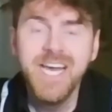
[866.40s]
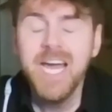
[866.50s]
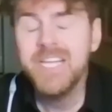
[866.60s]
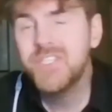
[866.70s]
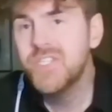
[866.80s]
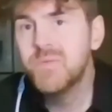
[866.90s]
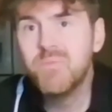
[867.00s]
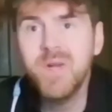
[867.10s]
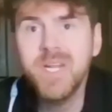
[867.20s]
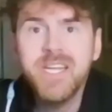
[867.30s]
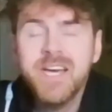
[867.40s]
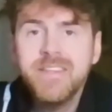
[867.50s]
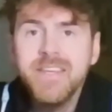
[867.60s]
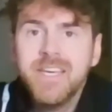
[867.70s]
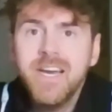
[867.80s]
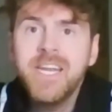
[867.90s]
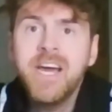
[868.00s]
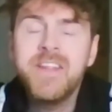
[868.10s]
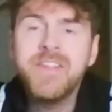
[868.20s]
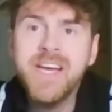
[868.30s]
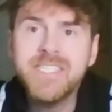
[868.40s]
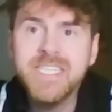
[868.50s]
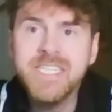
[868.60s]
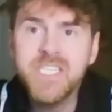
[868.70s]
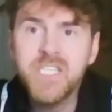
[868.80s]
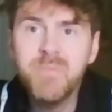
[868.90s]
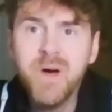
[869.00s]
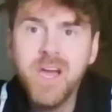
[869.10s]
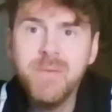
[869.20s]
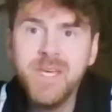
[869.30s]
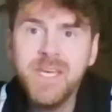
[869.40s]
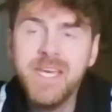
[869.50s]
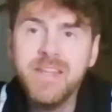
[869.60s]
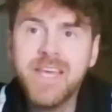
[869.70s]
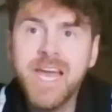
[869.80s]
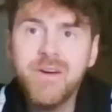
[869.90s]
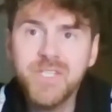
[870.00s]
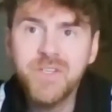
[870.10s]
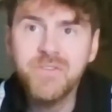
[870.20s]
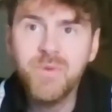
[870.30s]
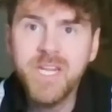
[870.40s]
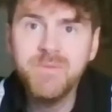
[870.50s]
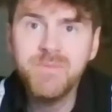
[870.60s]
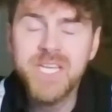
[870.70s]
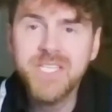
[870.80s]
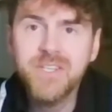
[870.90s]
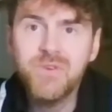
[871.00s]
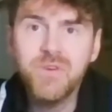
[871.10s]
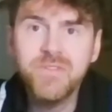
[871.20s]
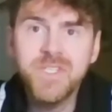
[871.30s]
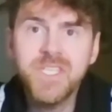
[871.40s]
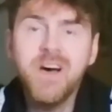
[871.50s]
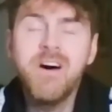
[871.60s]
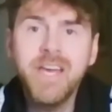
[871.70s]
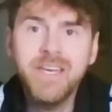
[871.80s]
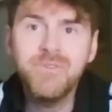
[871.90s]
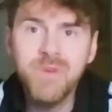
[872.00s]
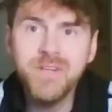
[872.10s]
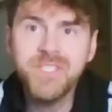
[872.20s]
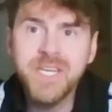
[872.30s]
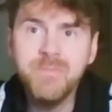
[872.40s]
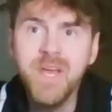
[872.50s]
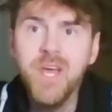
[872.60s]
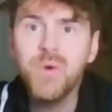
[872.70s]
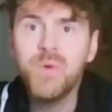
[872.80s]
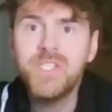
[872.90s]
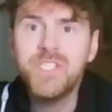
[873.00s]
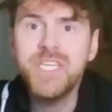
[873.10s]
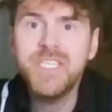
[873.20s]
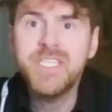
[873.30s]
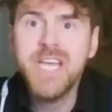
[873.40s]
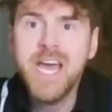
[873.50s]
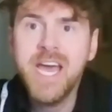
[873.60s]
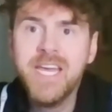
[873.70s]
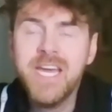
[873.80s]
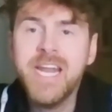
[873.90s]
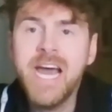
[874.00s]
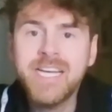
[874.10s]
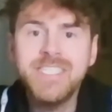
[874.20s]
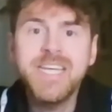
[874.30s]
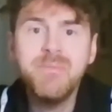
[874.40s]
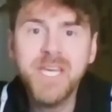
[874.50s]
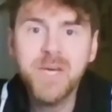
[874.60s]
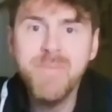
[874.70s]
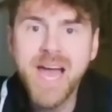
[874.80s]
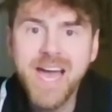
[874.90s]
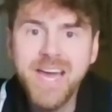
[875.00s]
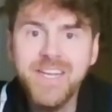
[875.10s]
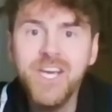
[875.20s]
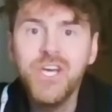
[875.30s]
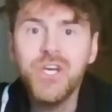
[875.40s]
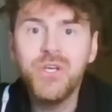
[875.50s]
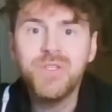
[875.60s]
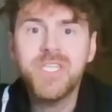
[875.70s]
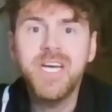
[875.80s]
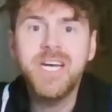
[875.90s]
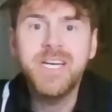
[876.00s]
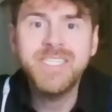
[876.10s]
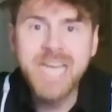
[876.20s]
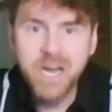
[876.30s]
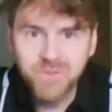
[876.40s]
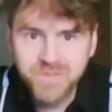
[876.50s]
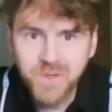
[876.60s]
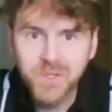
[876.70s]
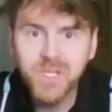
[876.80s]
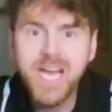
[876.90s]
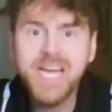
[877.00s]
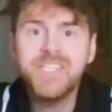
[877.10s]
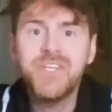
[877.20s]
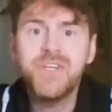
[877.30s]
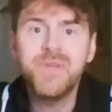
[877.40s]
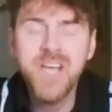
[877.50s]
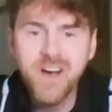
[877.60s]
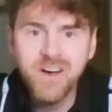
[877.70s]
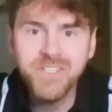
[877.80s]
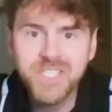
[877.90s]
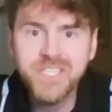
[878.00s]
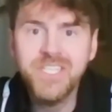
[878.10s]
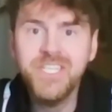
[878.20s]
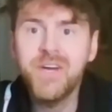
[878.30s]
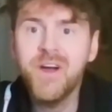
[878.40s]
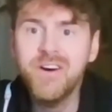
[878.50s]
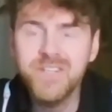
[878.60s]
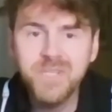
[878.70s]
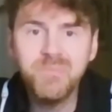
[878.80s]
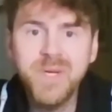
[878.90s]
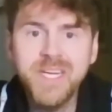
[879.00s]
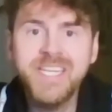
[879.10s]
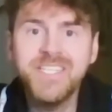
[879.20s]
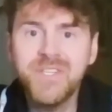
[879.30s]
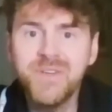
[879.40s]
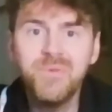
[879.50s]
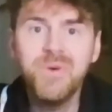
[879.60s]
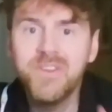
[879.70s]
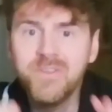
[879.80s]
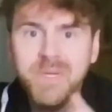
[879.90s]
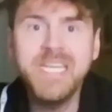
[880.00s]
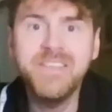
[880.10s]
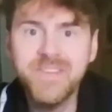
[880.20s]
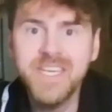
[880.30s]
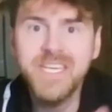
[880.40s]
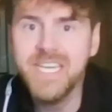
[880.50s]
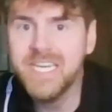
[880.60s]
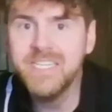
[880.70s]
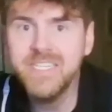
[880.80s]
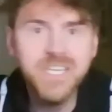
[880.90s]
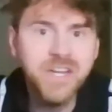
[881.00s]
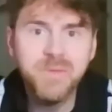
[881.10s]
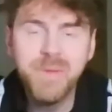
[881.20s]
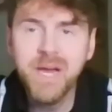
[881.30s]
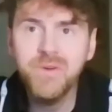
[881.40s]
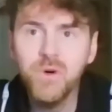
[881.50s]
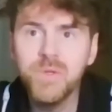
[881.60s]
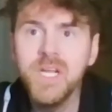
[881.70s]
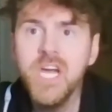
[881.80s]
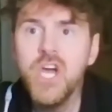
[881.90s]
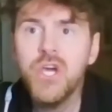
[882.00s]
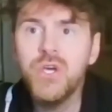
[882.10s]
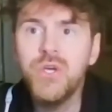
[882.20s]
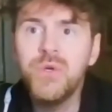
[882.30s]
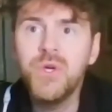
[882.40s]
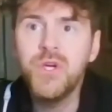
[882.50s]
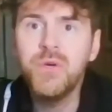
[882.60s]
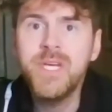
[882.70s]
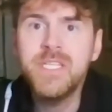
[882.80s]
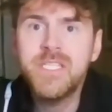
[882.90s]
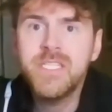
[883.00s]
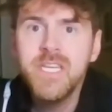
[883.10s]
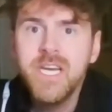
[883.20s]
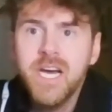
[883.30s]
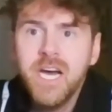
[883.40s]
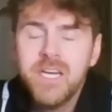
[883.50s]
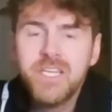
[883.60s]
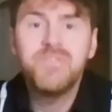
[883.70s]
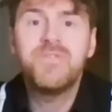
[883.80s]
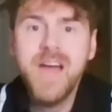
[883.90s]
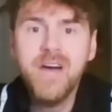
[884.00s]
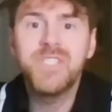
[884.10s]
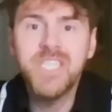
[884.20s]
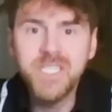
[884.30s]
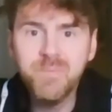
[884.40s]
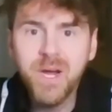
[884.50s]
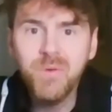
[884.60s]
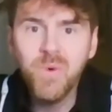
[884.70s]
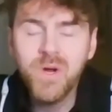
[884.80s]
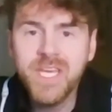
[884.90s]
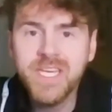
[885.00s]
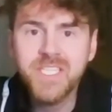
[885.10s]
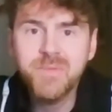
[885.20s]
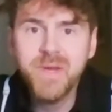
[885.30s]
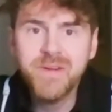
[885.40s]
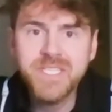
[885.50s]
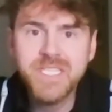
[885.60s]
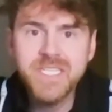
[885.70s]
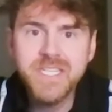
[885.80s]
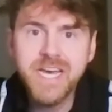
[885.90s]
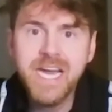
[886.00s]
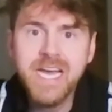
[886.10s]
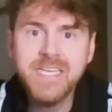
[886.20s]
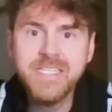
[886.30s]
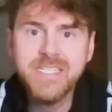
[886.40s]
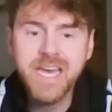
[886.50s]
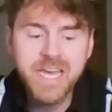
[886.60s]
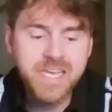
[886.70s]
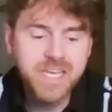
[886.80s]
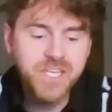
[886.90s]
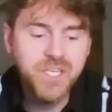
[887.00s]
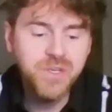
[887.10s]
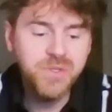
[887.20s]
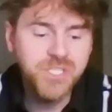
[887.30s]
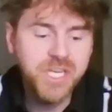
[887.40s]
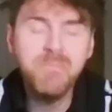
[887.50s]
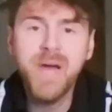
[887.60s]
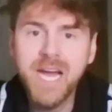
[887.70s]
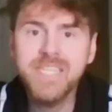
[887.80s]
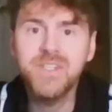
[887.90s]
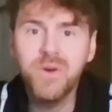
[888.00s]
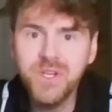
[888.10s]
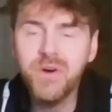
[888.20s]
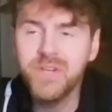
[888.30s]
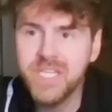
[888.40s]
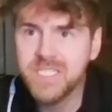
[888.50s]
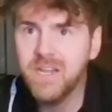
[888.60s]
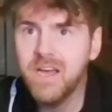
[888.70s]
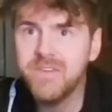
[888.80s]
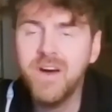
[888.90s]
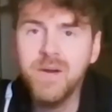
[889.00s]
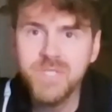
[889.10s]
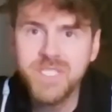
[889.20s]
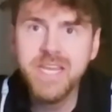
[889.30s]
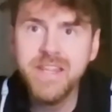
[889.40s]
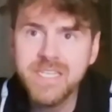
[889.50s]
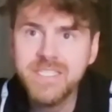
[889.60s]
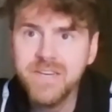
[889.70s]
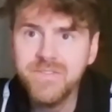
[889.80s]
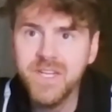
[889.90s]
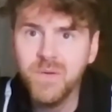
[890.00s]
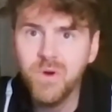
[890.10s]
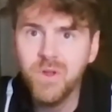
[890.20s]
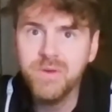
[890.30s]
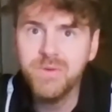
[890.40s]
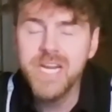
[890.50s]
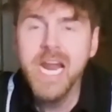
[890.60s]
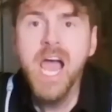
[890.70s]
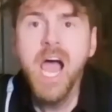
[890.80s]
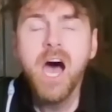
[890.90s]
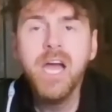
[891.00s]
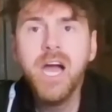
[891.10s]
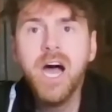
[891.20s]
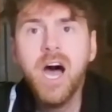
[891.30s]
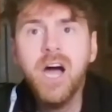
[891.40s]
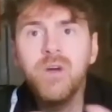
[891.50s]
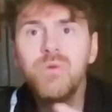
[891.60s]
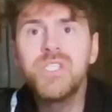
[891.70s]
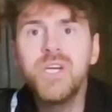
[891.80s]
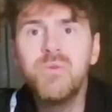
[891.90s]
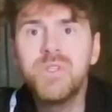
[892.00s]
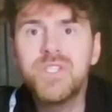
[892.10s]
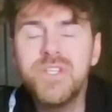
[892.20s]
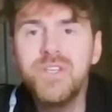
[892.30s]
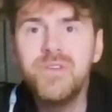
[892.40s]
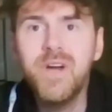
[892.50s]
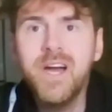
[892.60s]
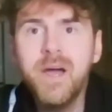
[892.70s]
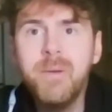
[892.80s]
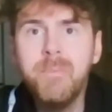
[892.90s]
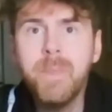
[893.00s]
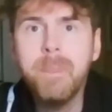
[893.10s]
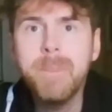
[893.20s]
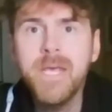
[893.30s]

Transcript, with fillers: it's just brilliant. I think, and, and that did inspire me in the character of William Jackson Crawford as I wrote him, which is a an academic man who's uh, doubtful and who is hard, to, you know, hard to bring into a world of believing in, in you know, the paranormal, who who is uh, confounded by what he experiences, and that has a, a, huge impact on on his life. I would say that's definitely one I would. I I also want to. Um,